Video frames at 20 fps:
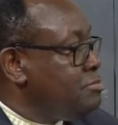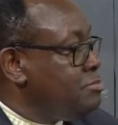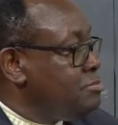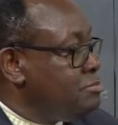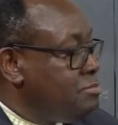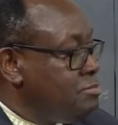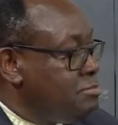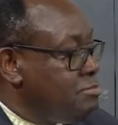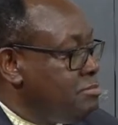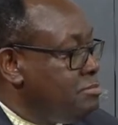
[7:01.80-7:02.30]

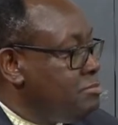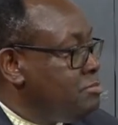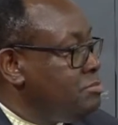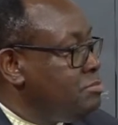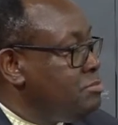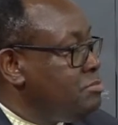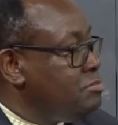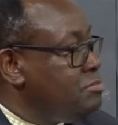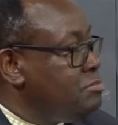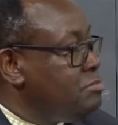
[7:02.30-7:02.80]

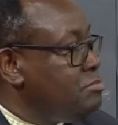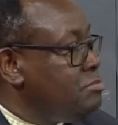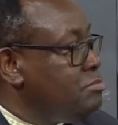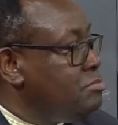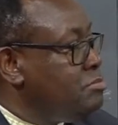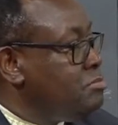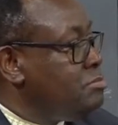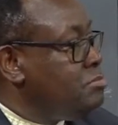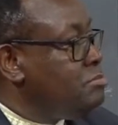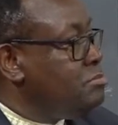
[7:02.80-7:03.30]

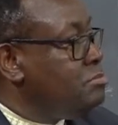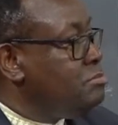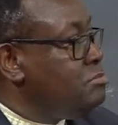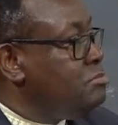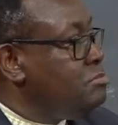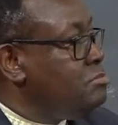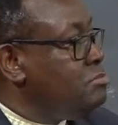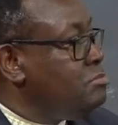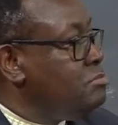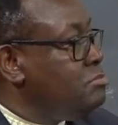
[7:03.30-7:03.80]

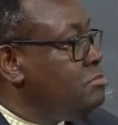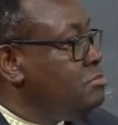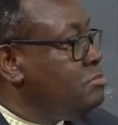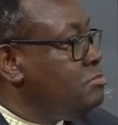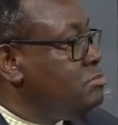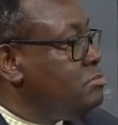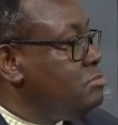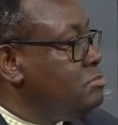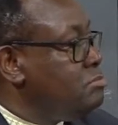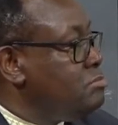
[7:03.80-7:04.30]

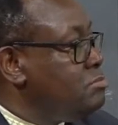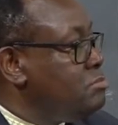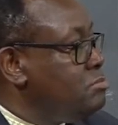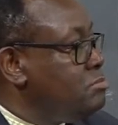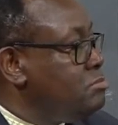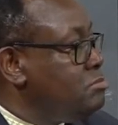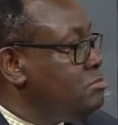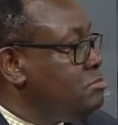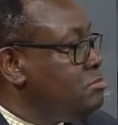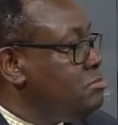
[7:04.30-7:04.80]
The person shown says nothing.